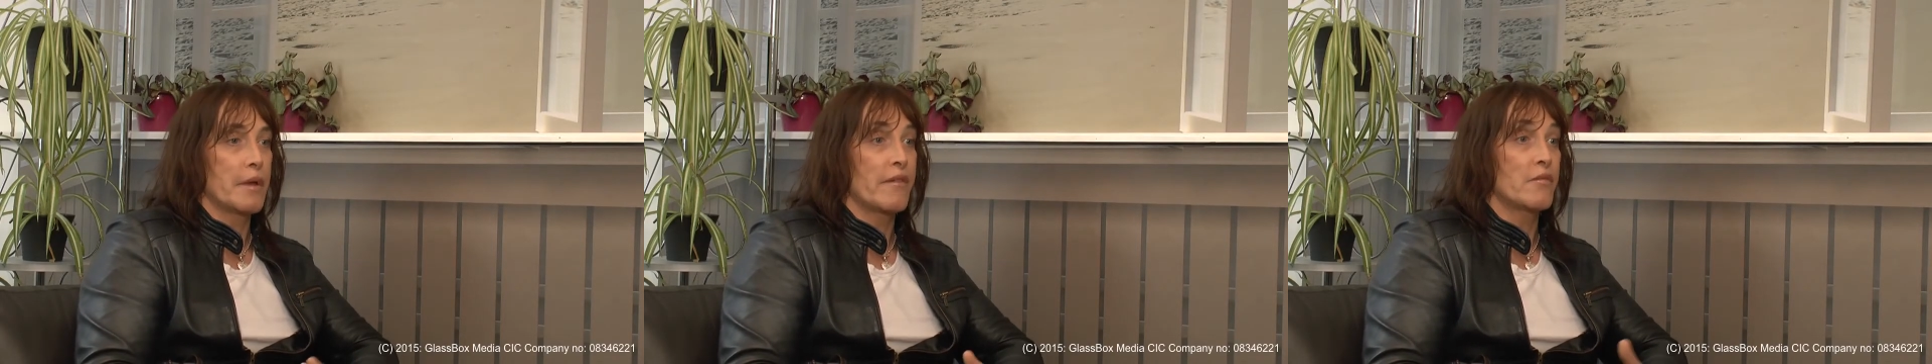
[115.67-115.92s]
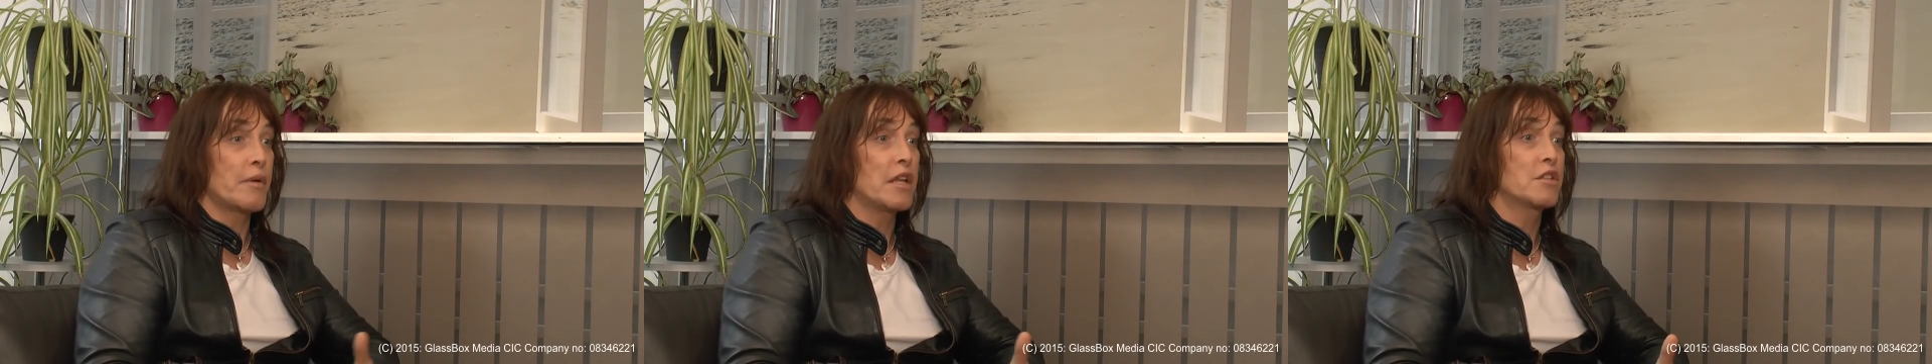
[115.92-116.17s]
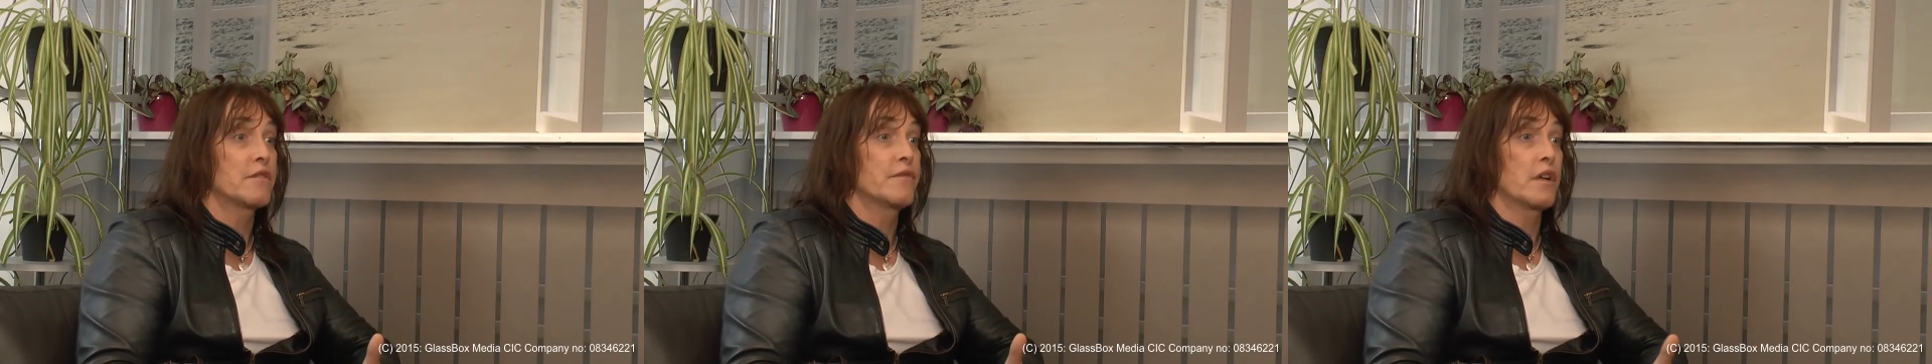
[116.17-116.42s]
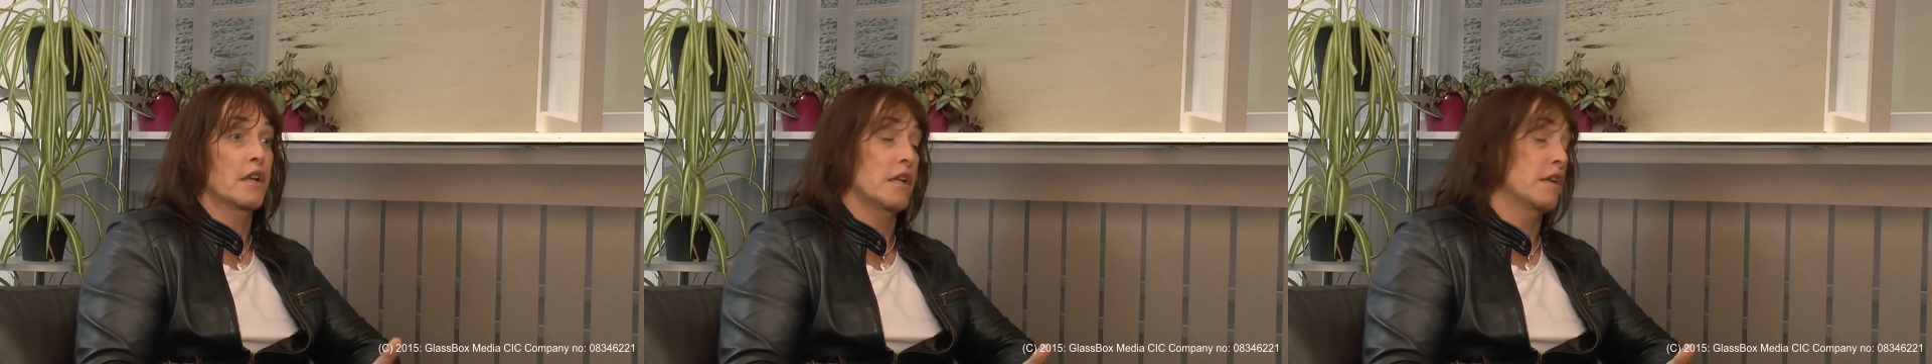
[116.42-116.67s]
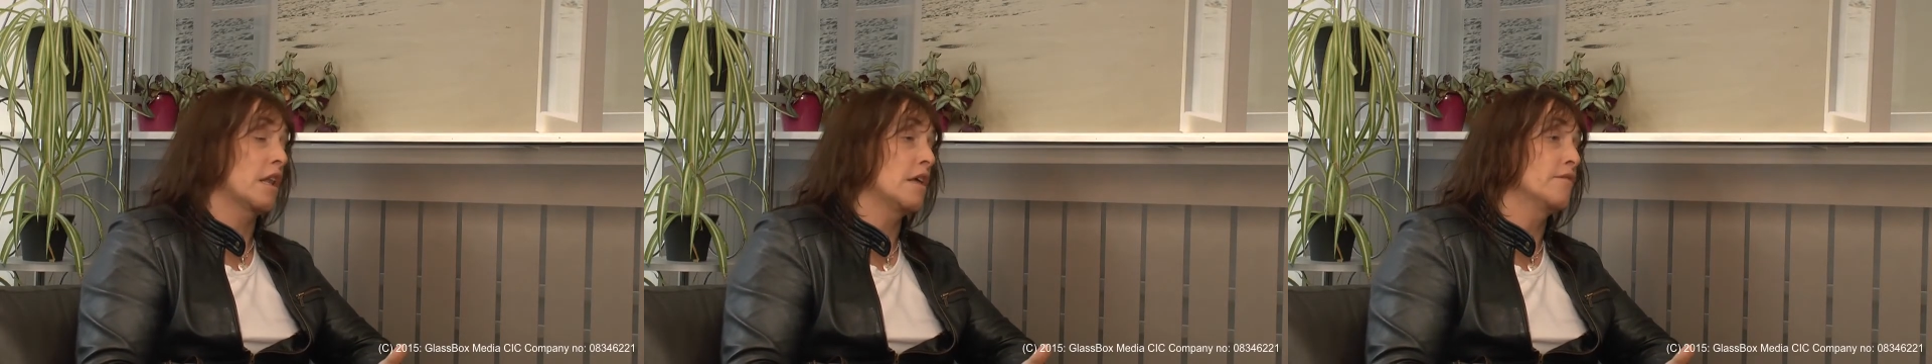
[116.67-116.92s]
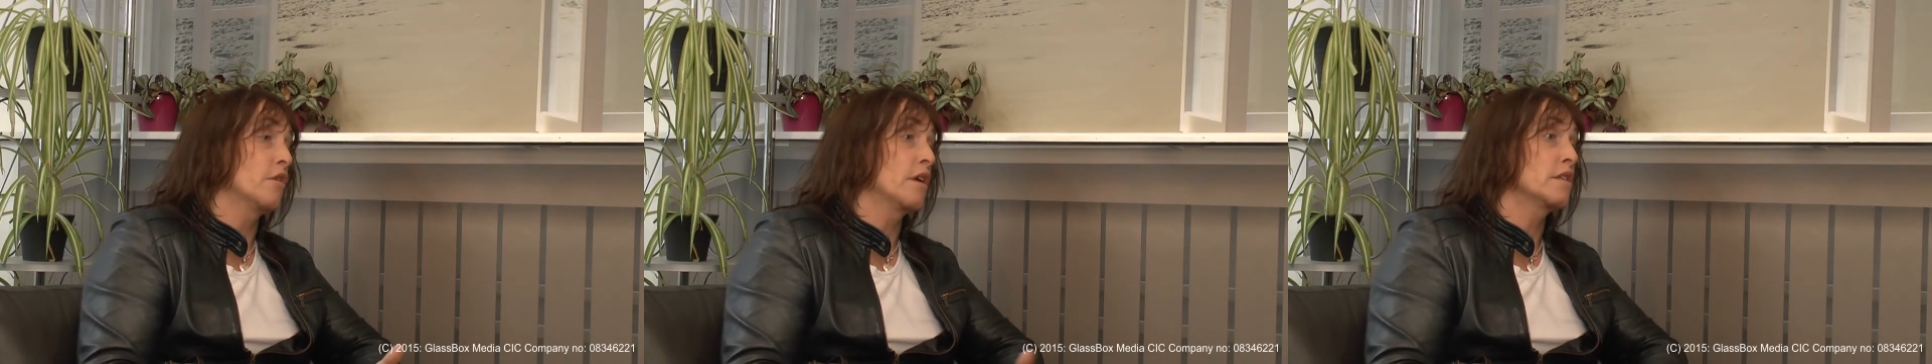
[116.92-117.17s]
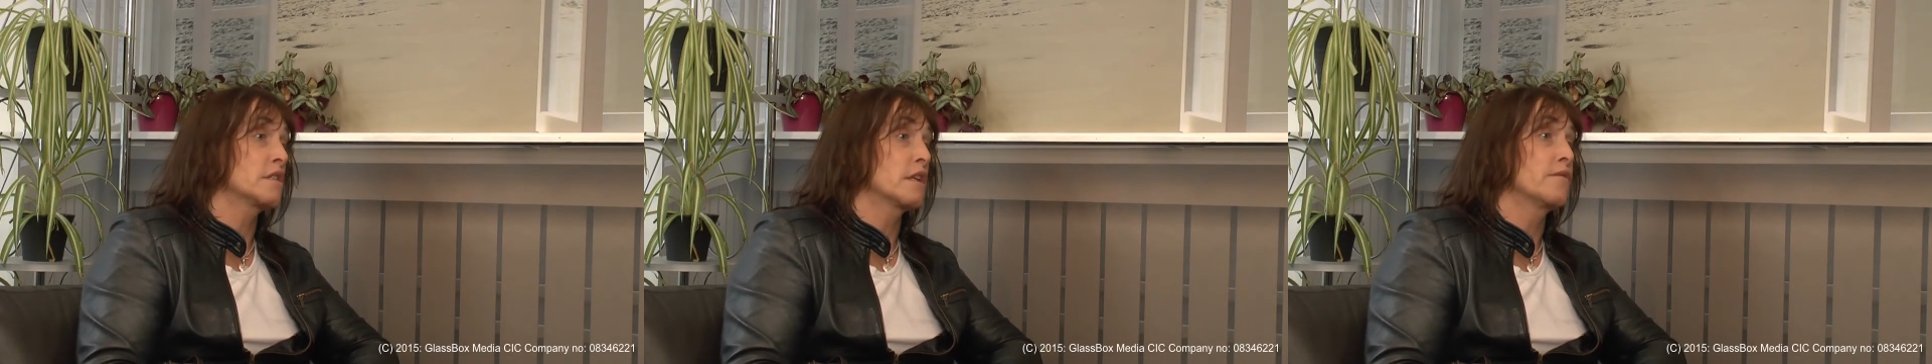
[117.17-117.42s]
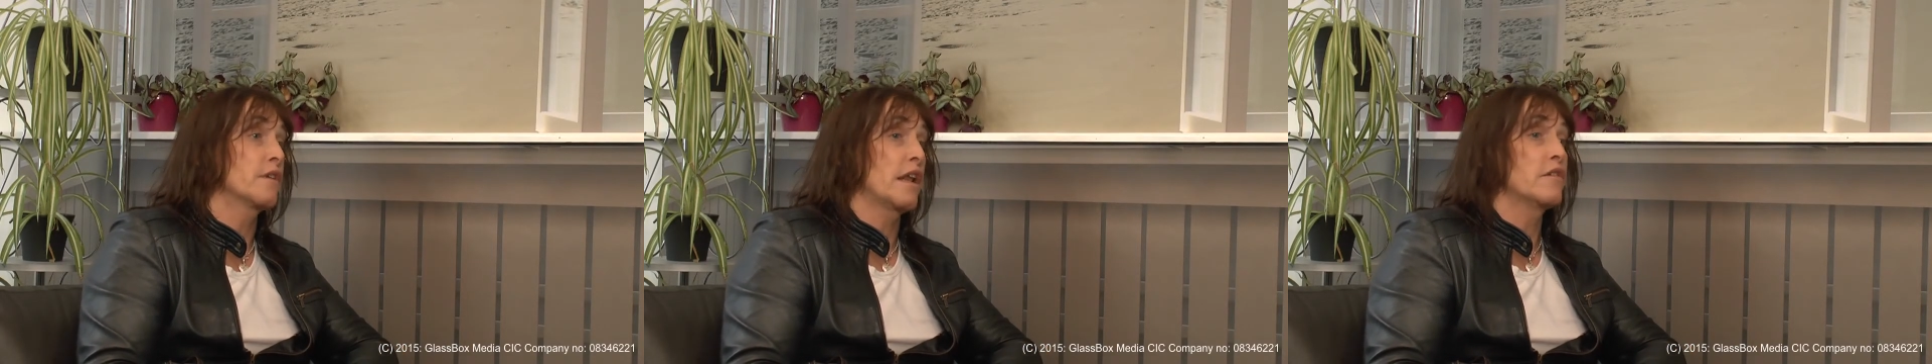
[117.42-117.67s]
people have a penchant for clairvoyance,
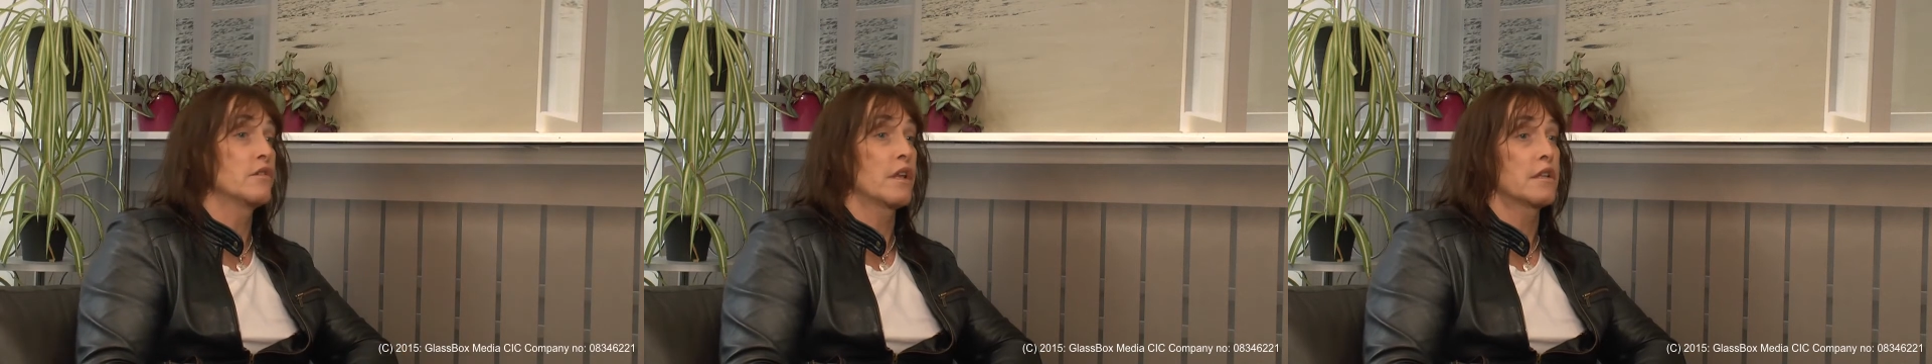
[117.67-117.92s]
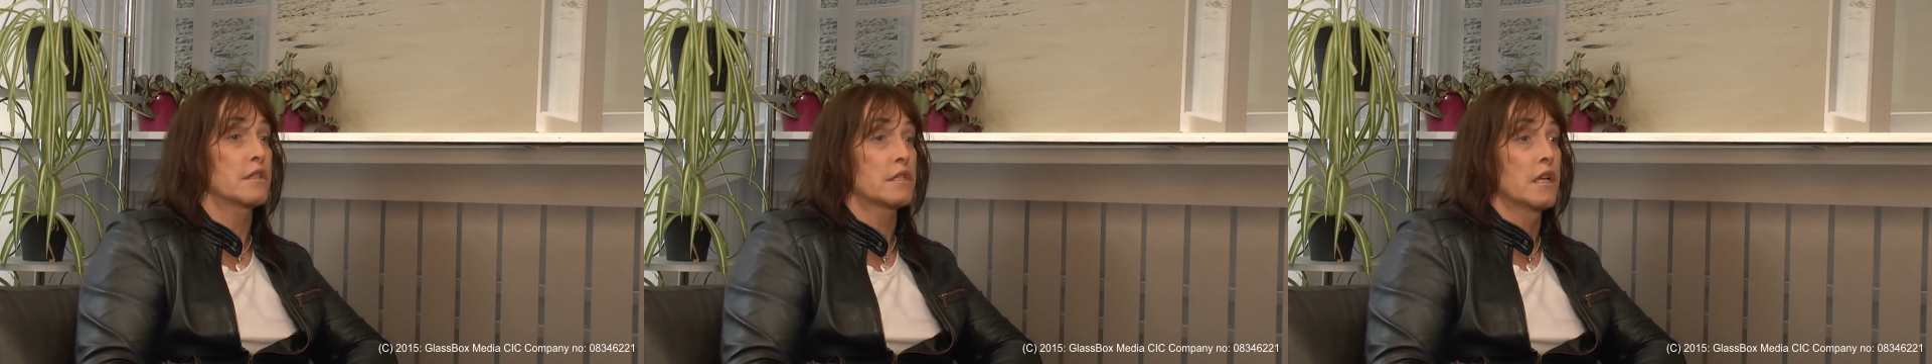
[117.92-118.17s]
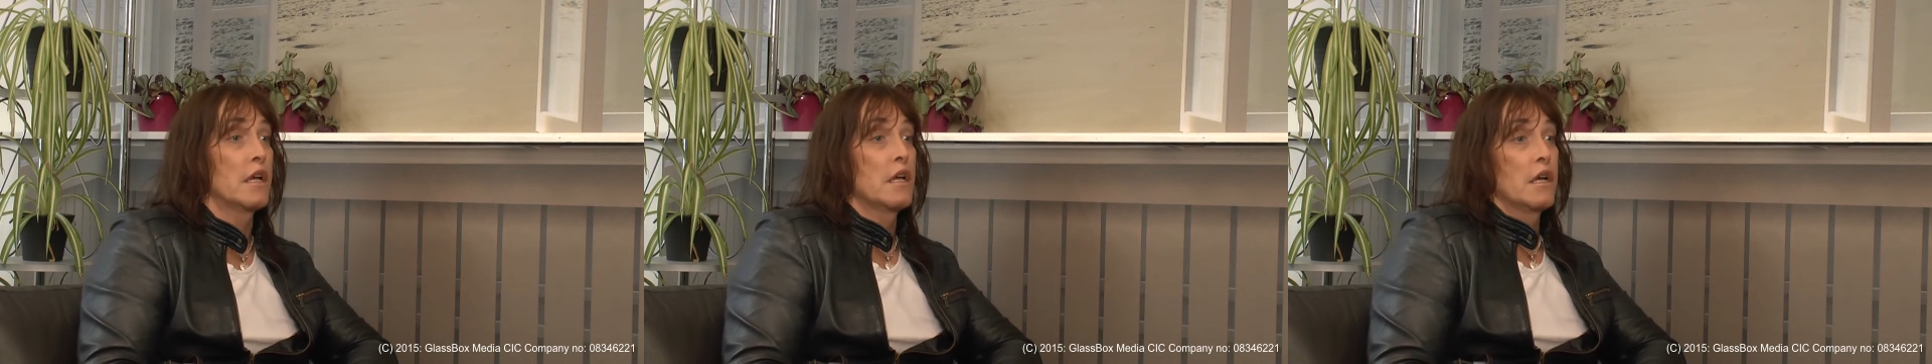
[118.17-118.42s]
some for clairaudience.